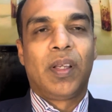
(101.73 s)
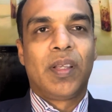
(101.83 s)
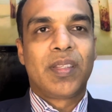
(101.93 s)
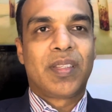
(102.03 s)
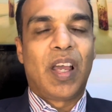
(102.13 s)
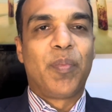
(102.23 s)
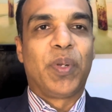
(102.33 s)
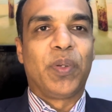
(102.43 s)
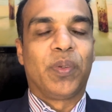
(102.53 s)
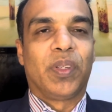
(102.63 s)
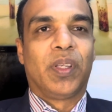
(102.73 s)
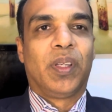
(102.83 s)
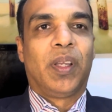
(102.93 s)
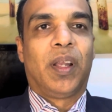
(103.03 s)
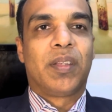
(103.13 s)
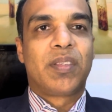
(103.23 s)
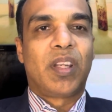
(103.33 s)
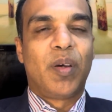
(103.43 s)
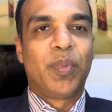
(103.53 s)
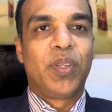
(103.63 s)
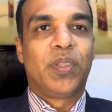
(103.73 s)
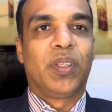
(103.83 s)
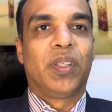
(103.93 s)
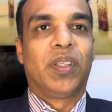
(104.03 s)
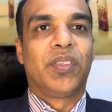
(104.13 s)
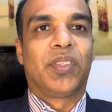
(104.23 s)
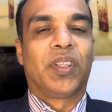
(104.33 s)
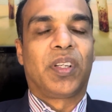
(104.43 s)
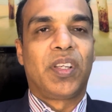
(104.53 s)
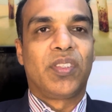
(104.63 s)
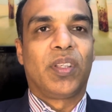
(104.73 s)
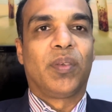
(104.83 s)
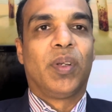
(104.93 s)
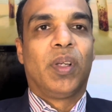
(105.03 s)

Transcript: Stamp duty, and stamp duty is increasing